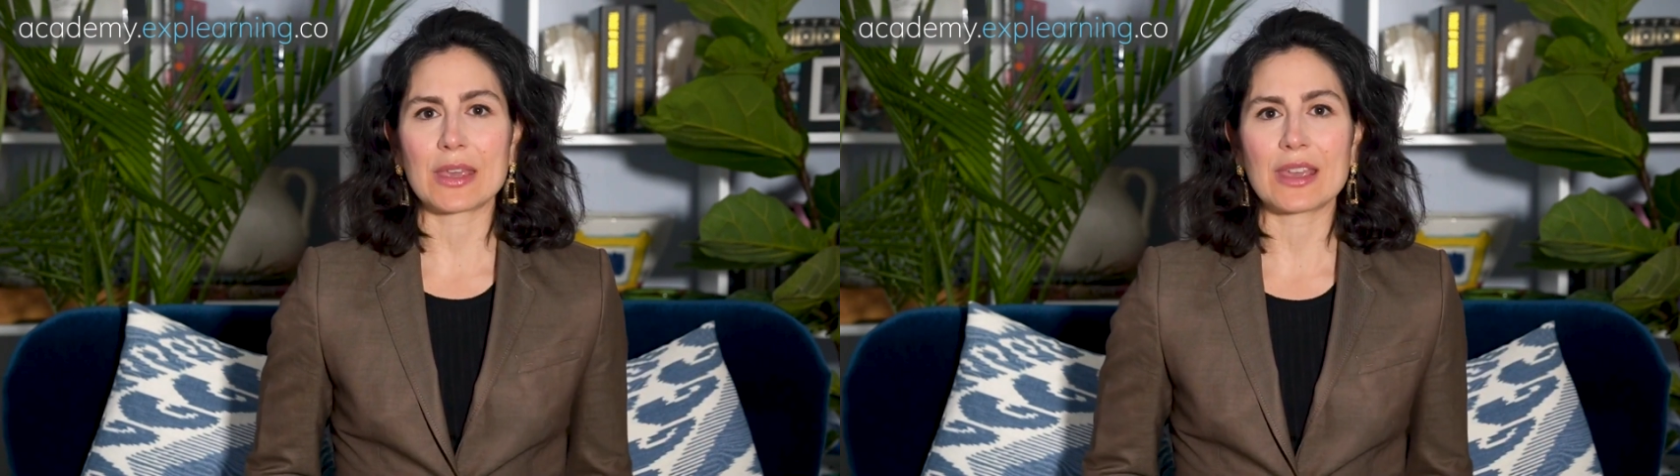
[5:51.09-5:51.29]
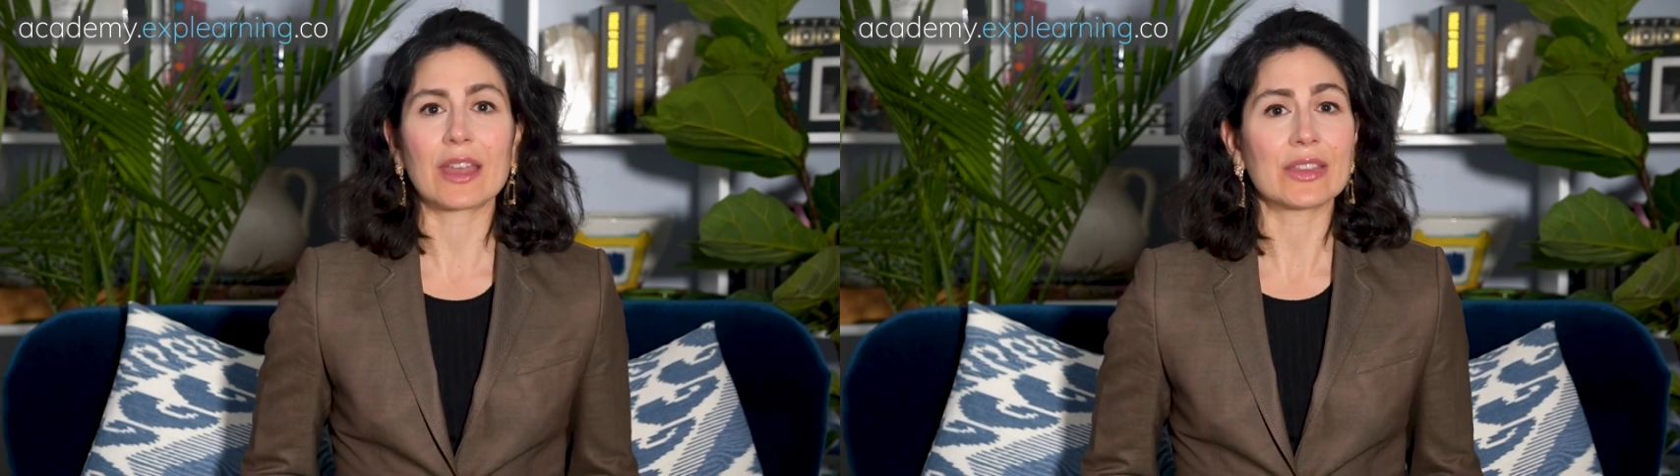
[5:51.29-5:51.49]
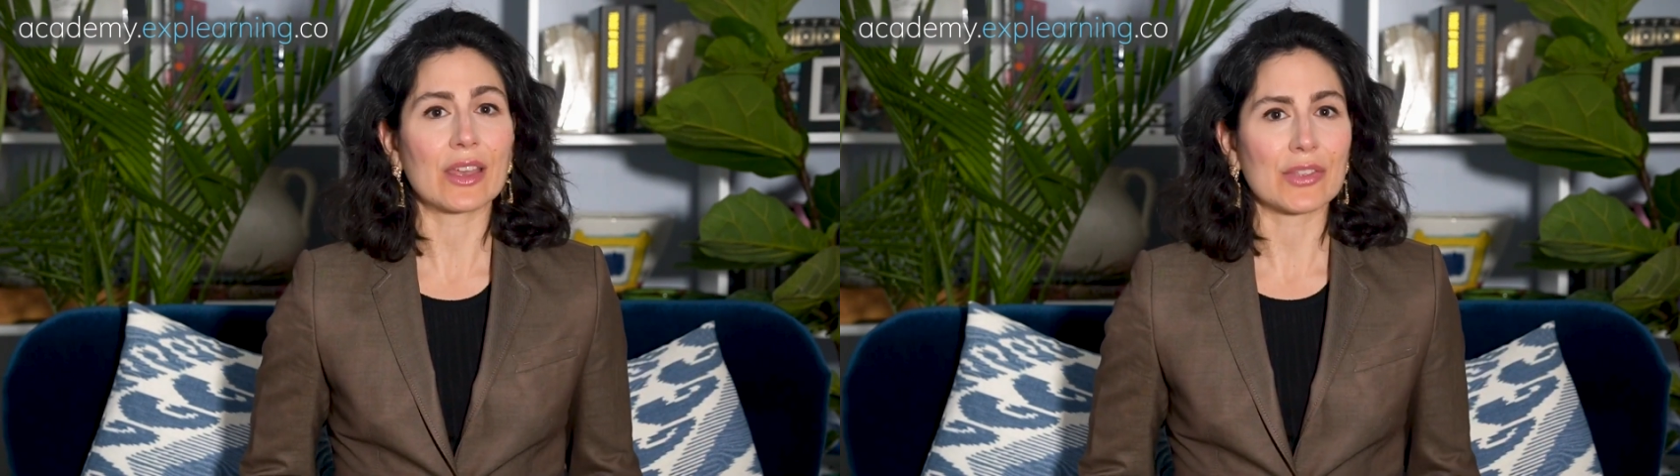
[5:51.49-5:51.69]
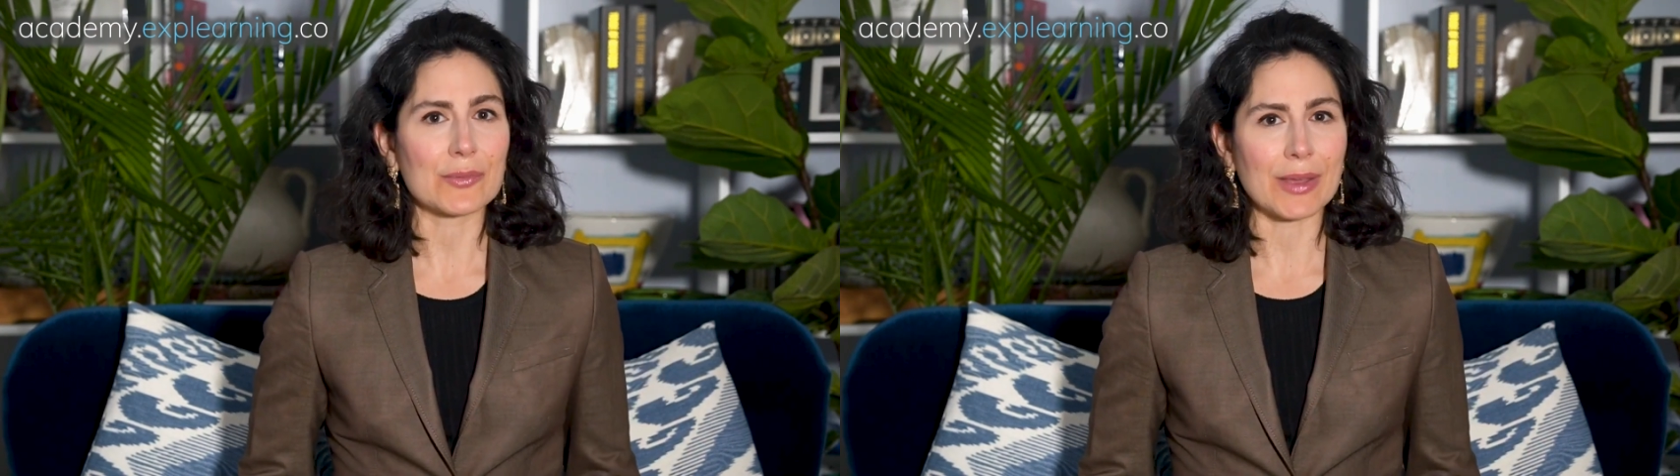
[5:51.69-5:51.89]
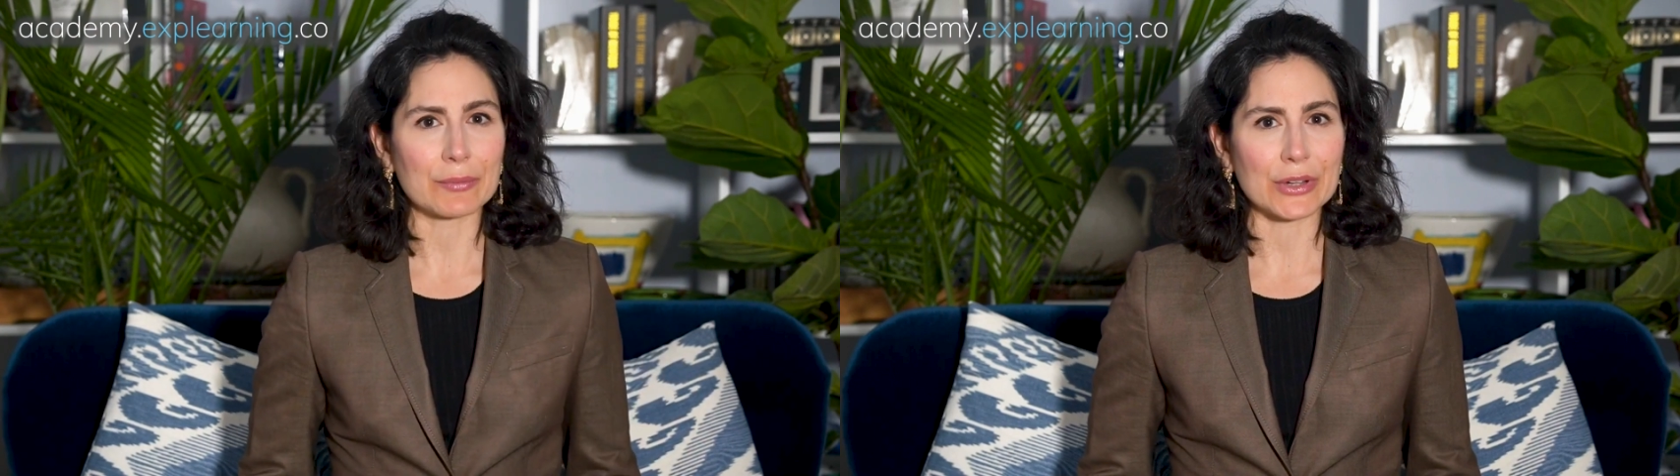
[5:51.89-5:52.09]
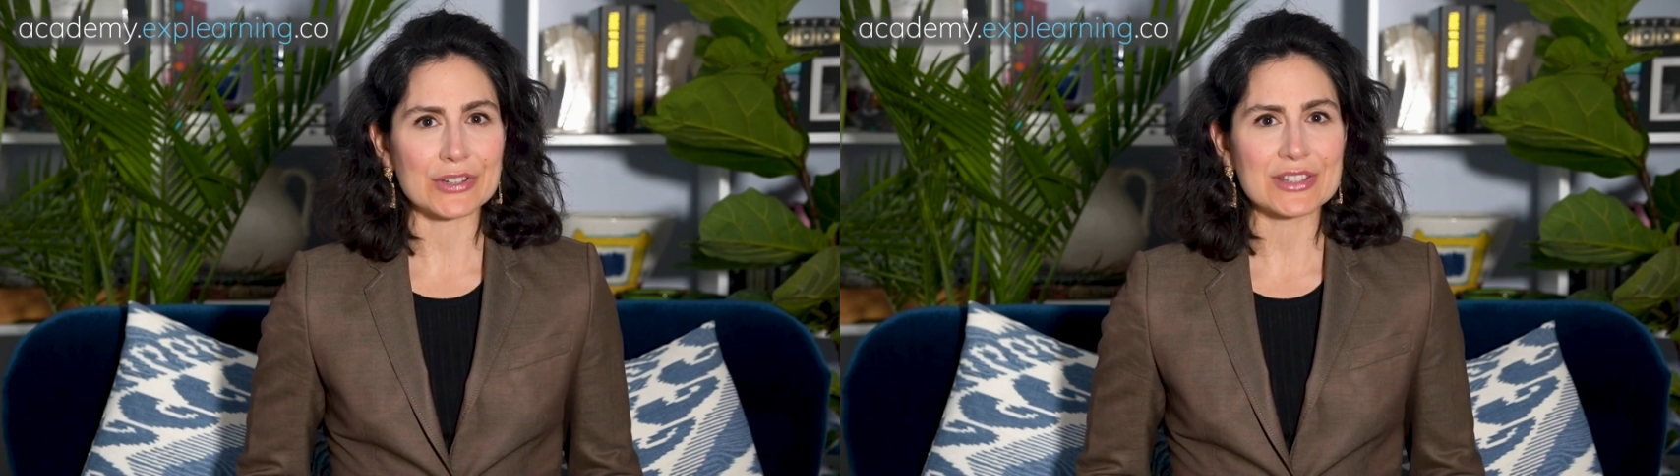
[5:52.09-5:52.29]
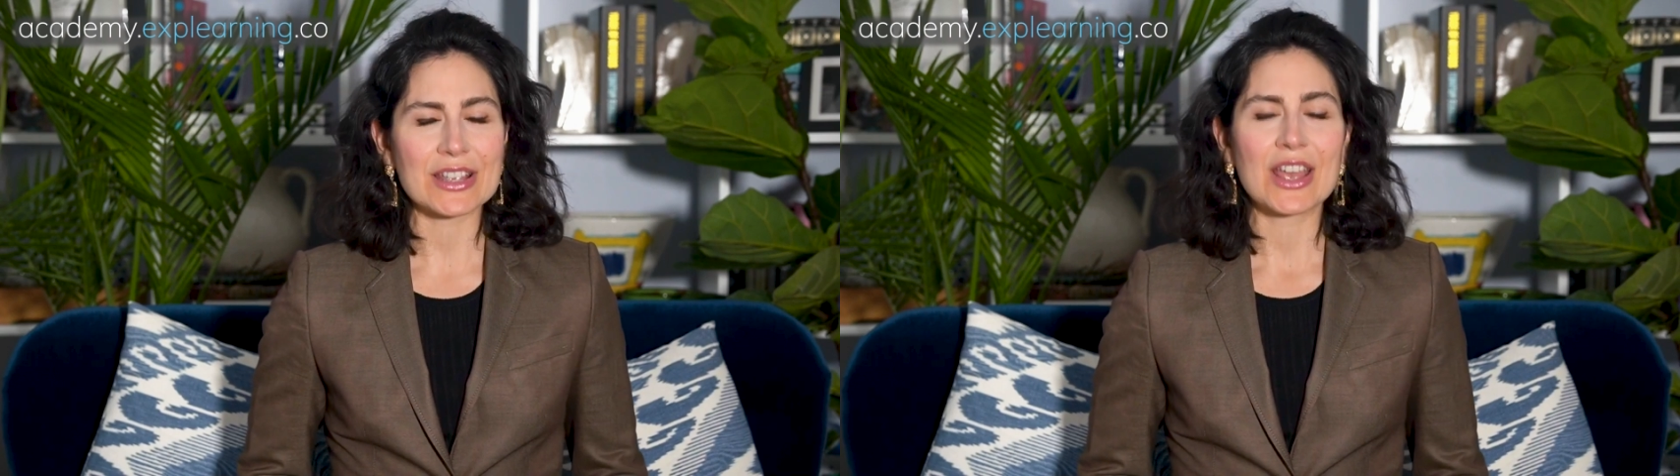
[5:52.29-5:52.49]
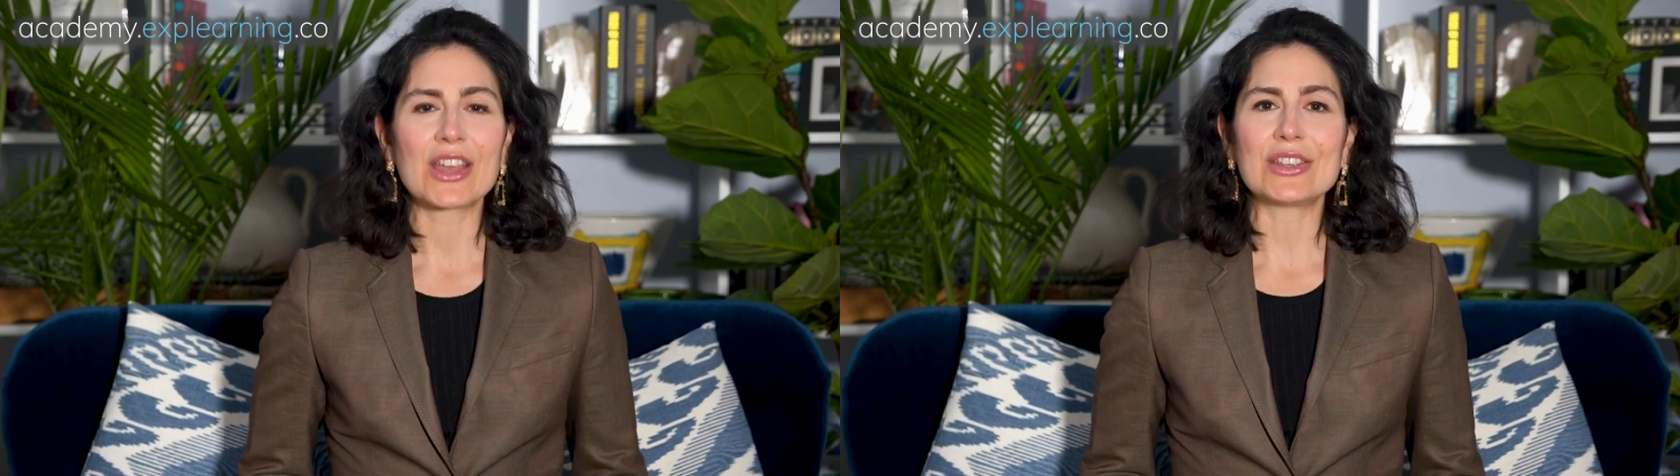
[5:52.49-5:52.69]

me and the other members,